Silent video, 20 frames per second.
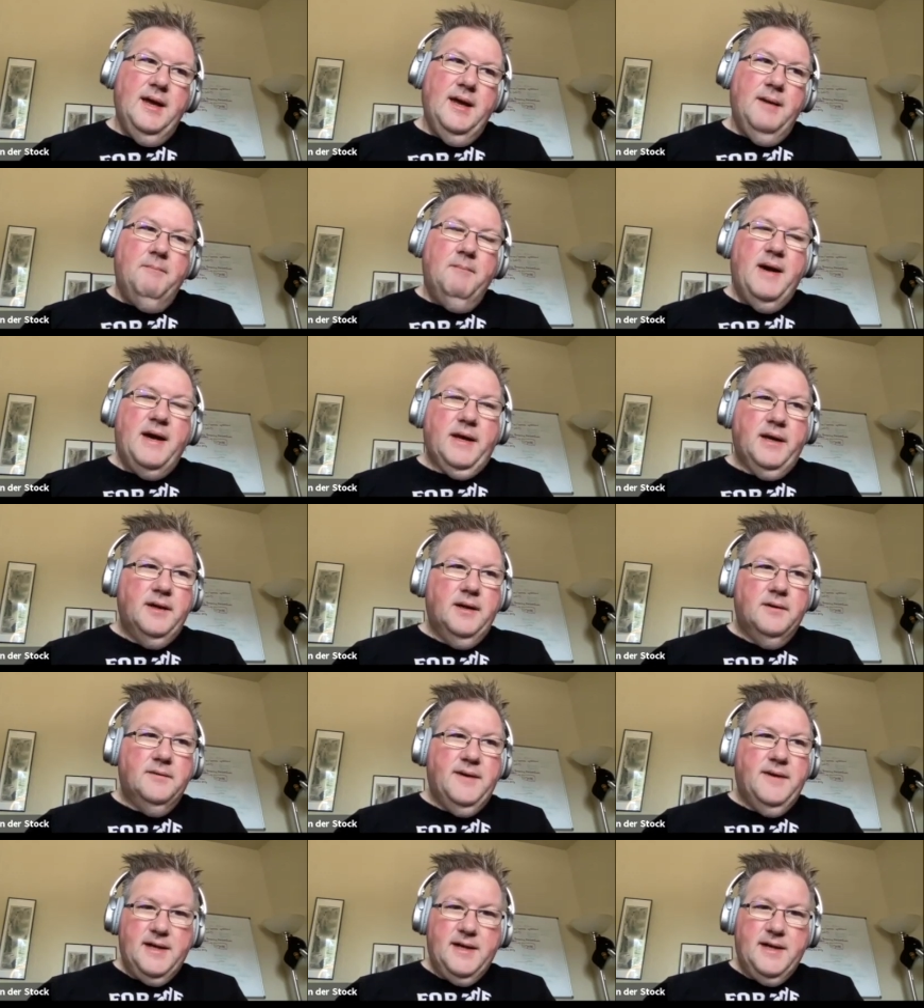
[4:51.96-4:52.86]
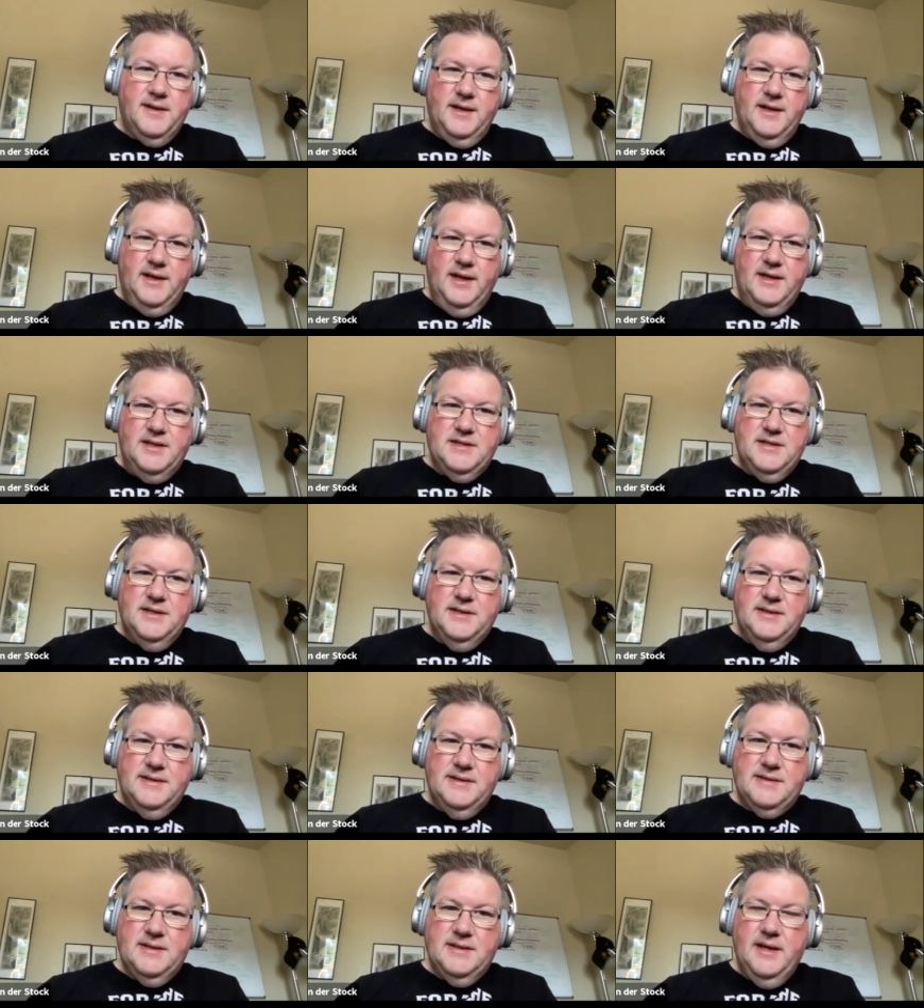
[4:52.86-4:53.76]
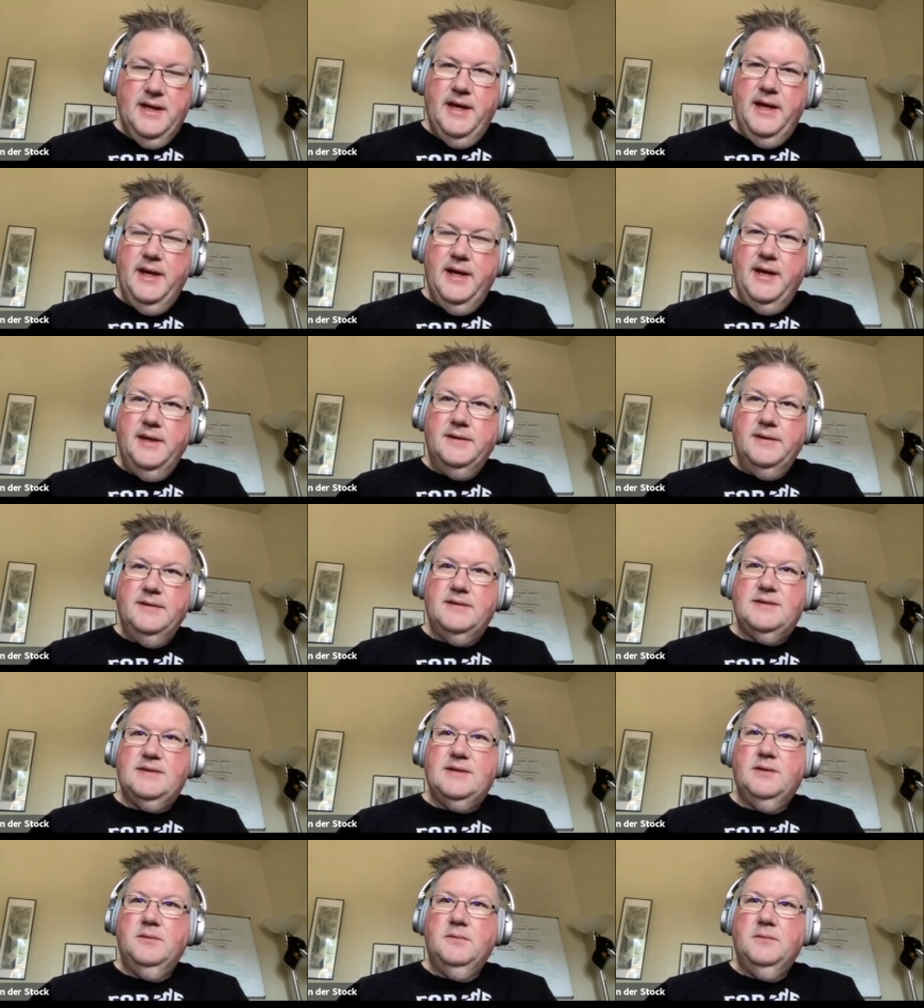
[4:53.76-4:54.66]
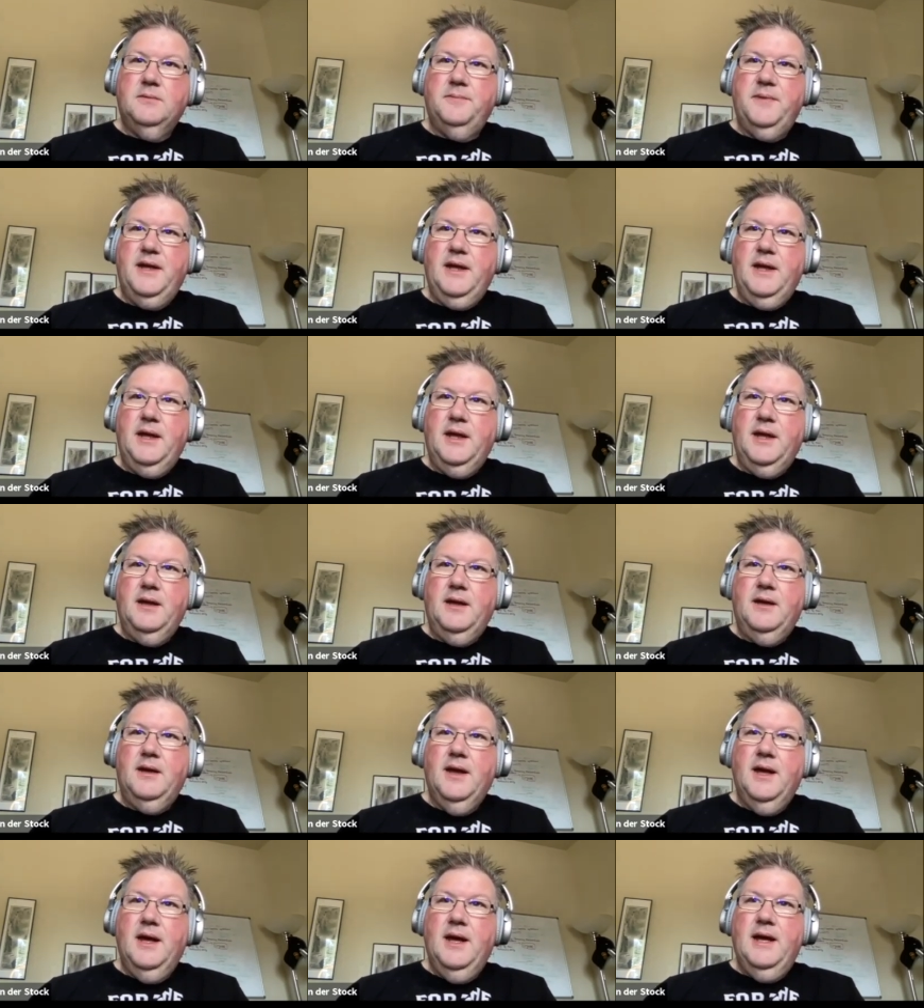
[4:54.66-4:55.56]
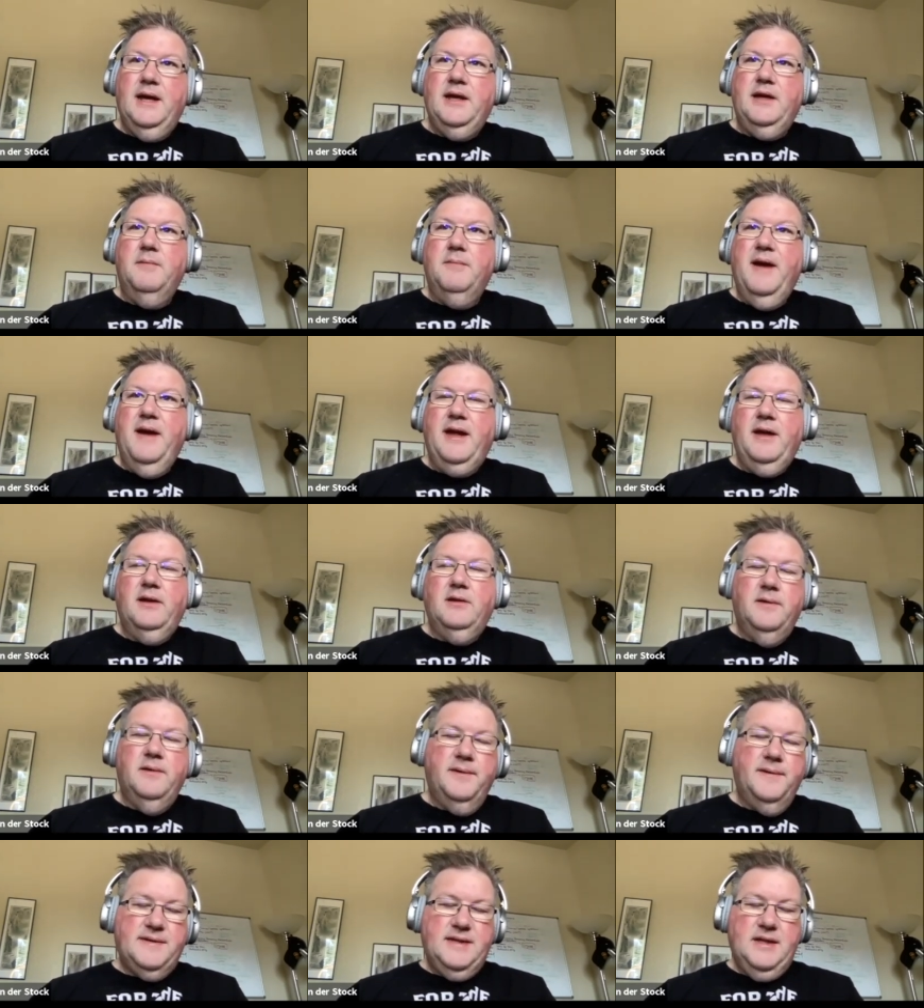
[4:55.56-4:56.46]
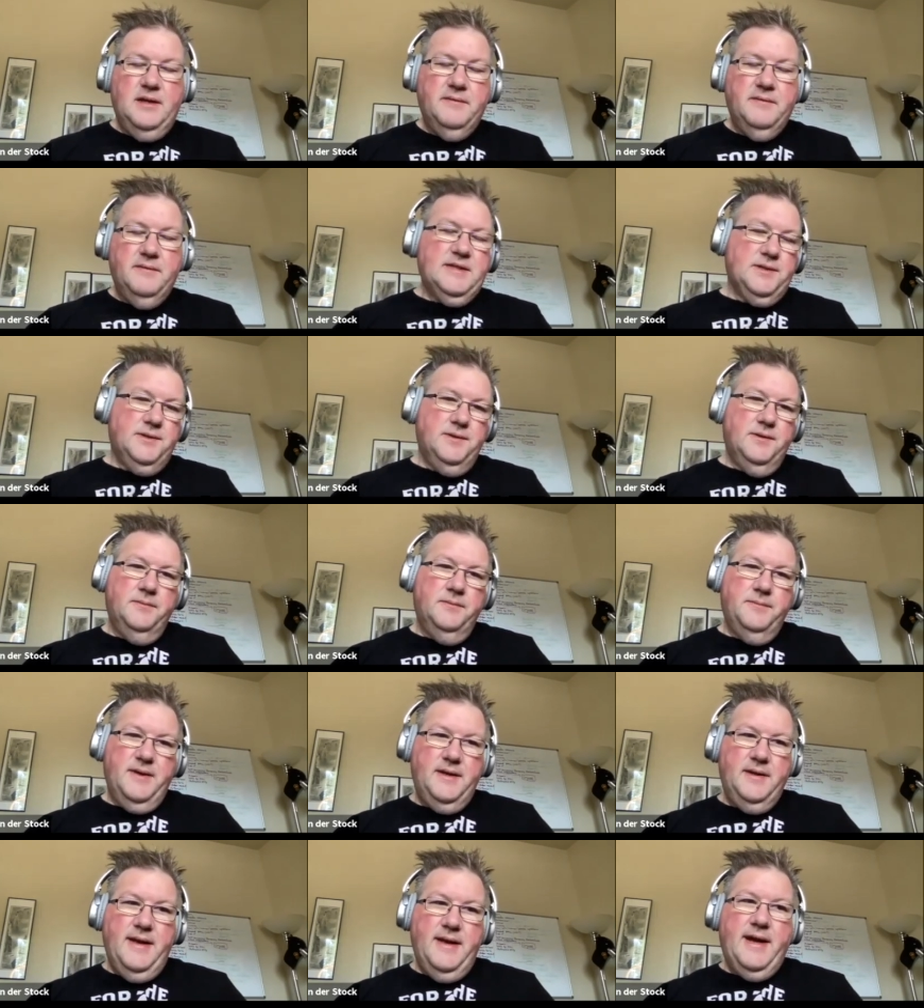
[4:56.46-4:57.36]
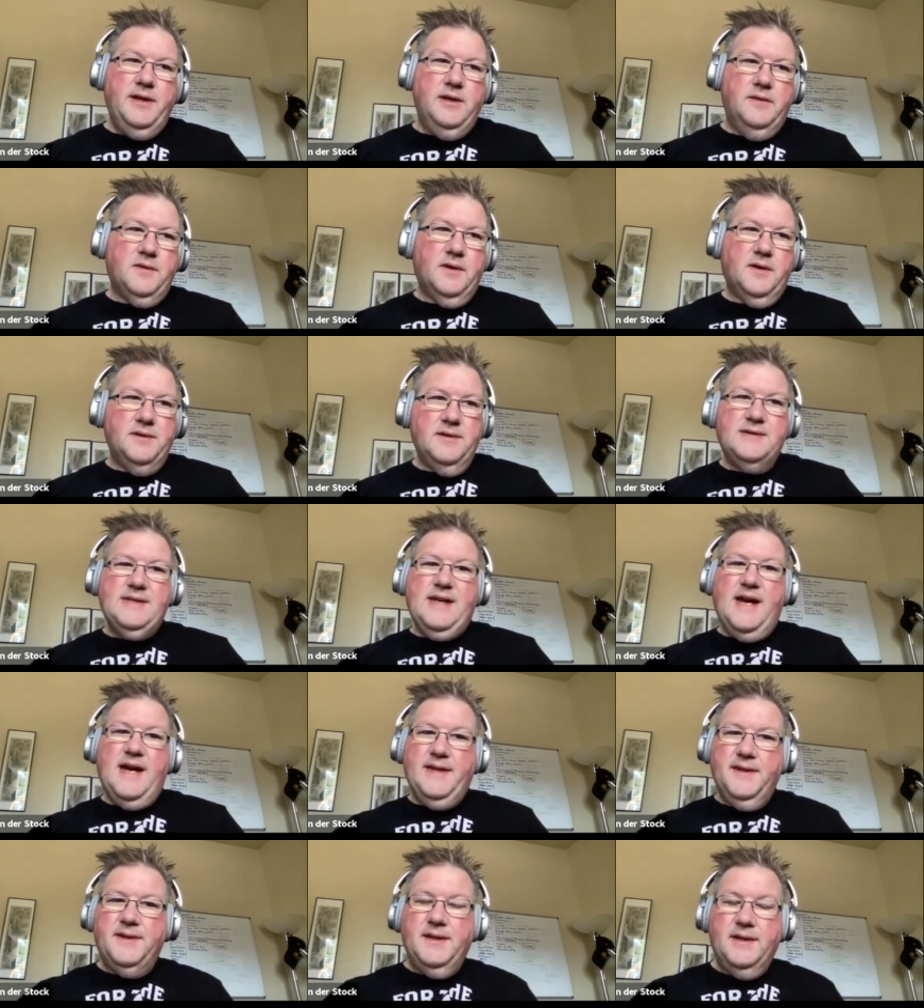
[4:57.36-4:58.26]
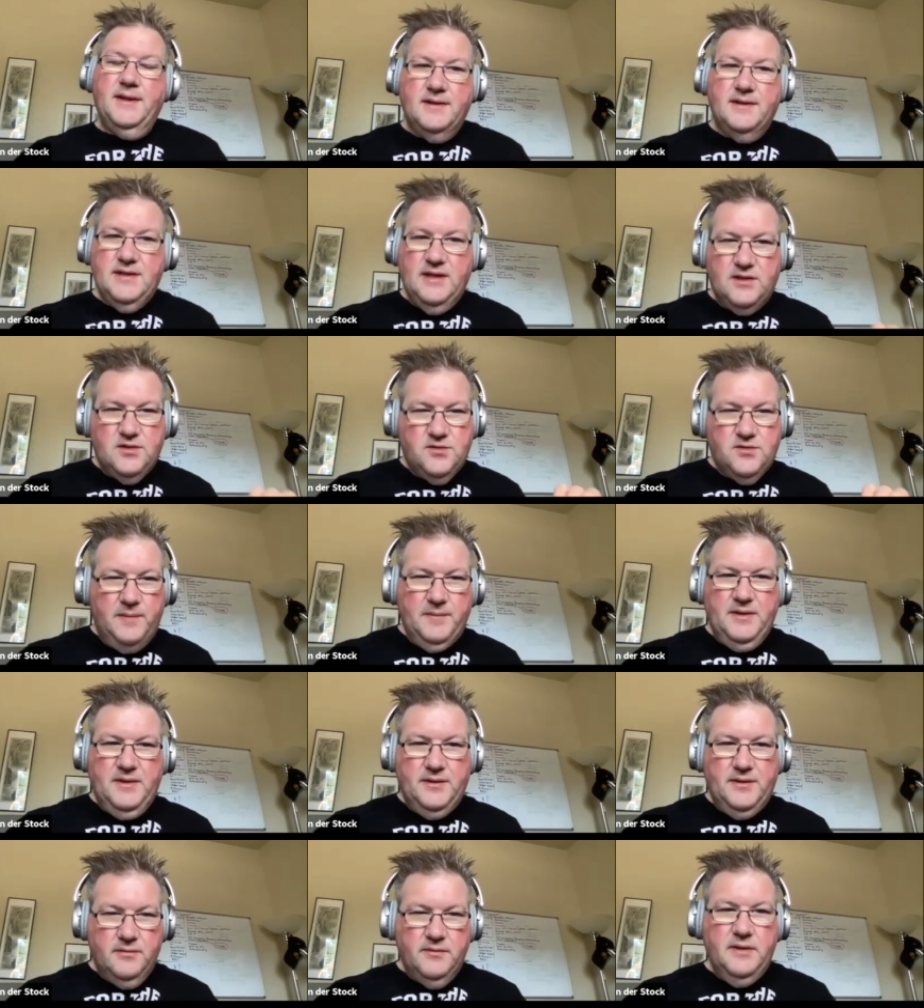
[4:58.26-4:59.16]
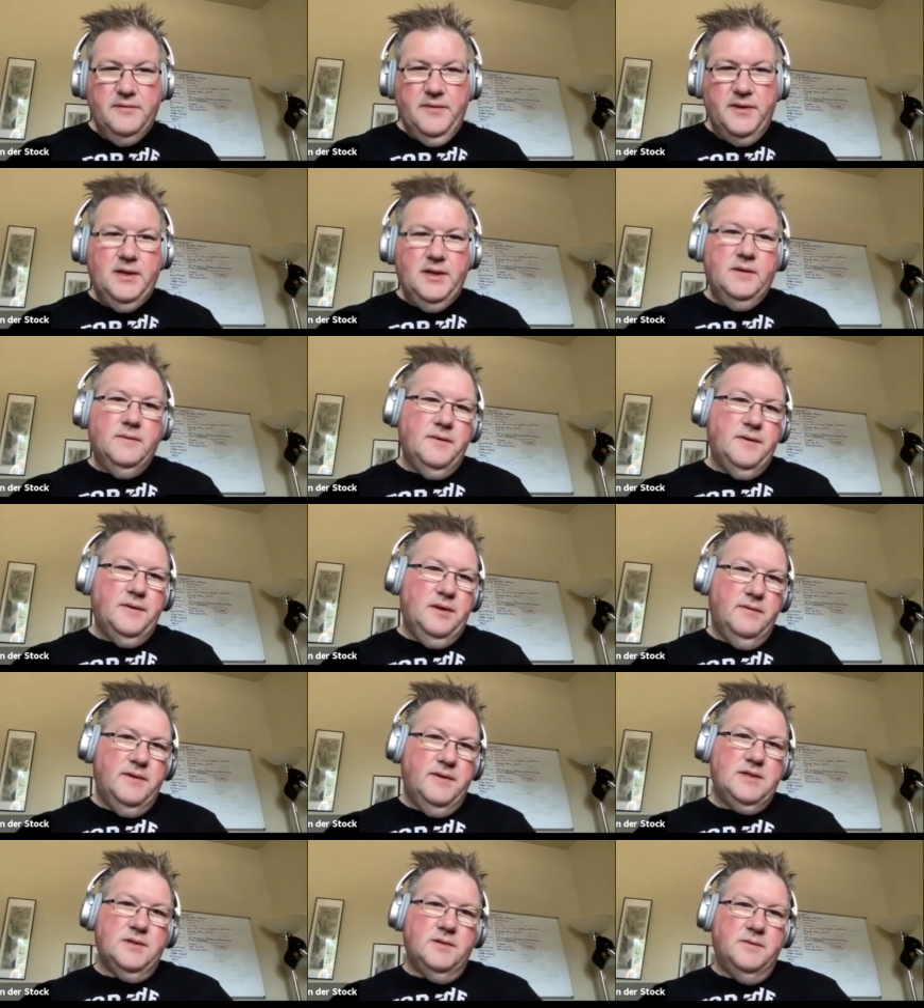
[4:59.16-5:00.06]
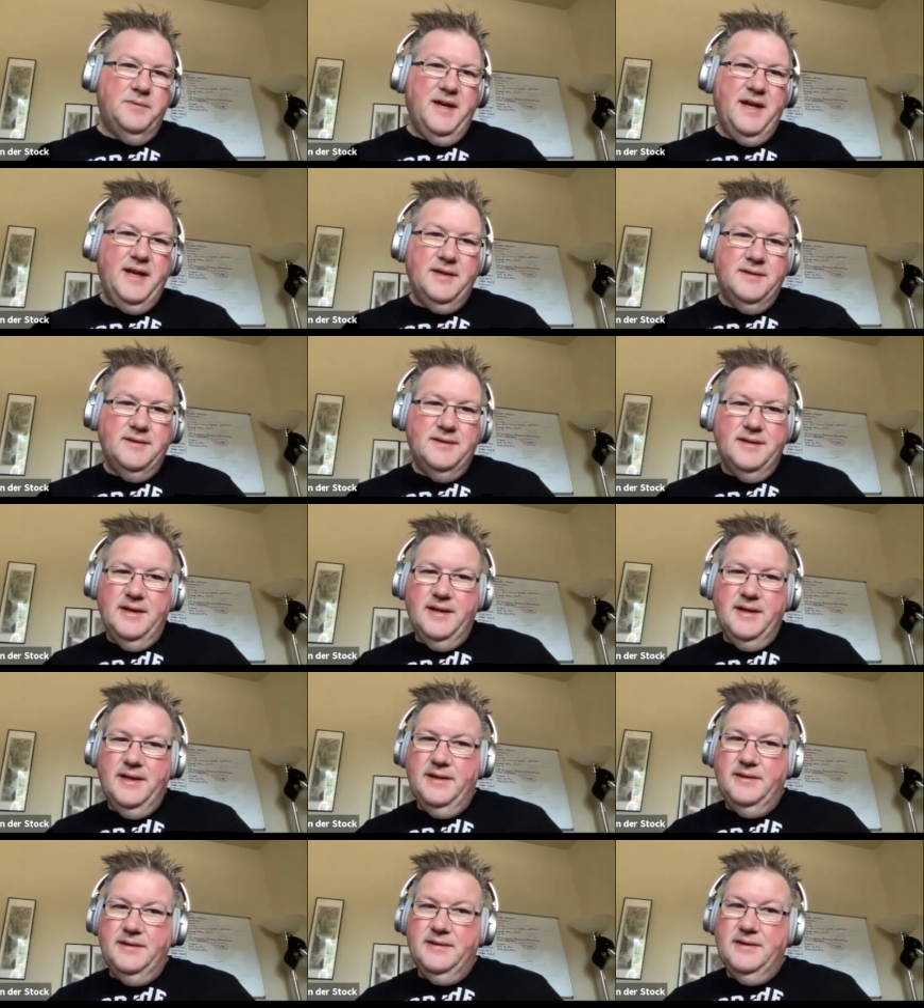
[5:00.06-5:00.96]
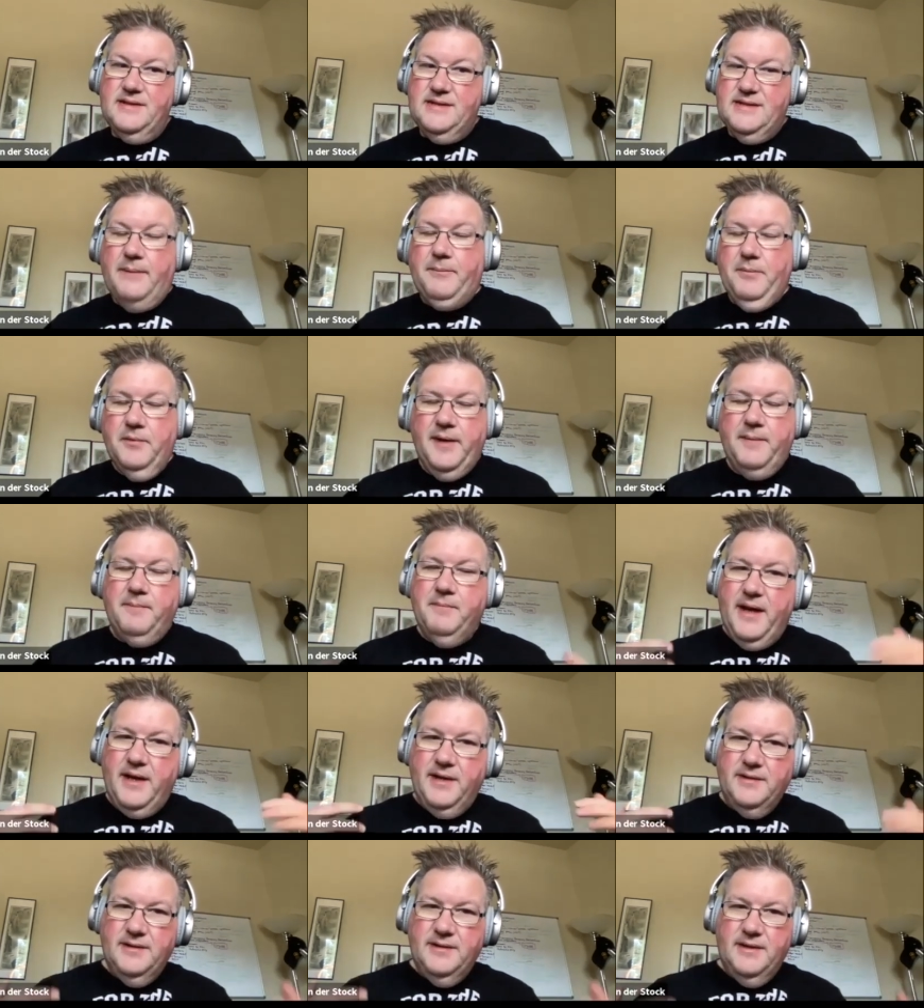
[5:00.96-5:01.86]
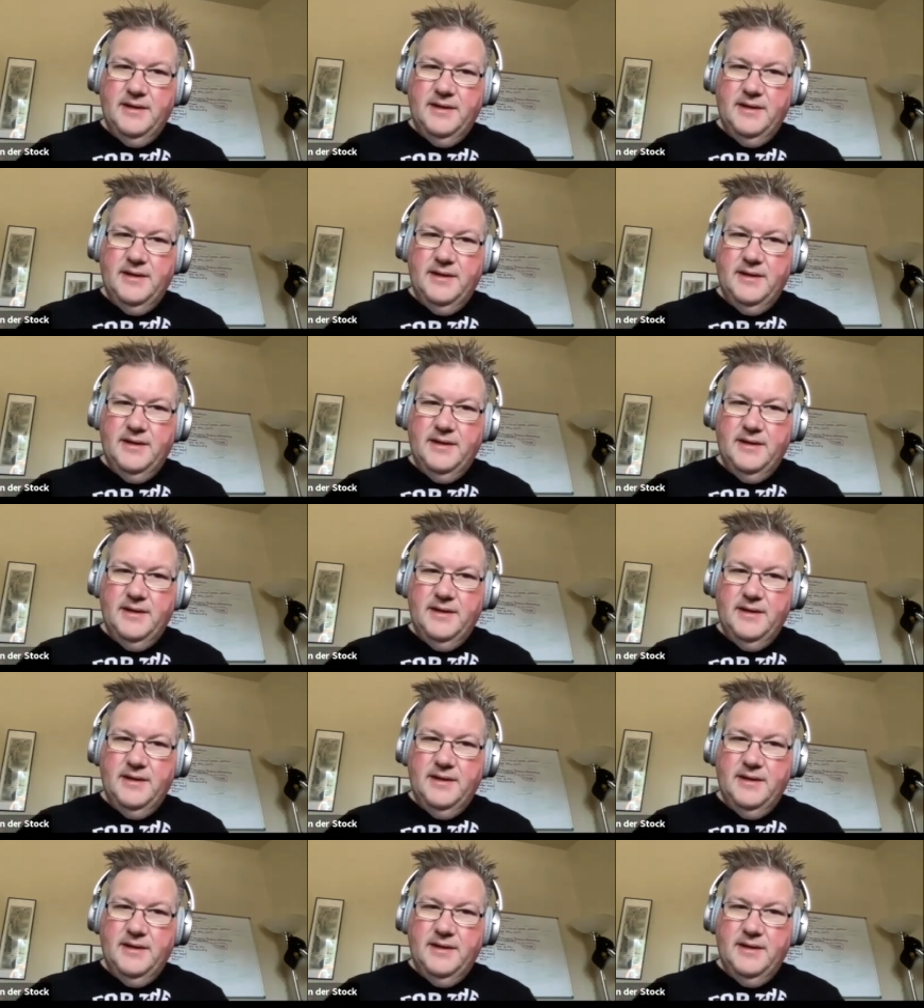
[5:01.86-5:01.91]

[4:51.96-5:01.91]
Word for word: mucking around at the edges and still be you may lose the original, but now you've got this other thing that's extremely derivative of the original patent, and the submarine patent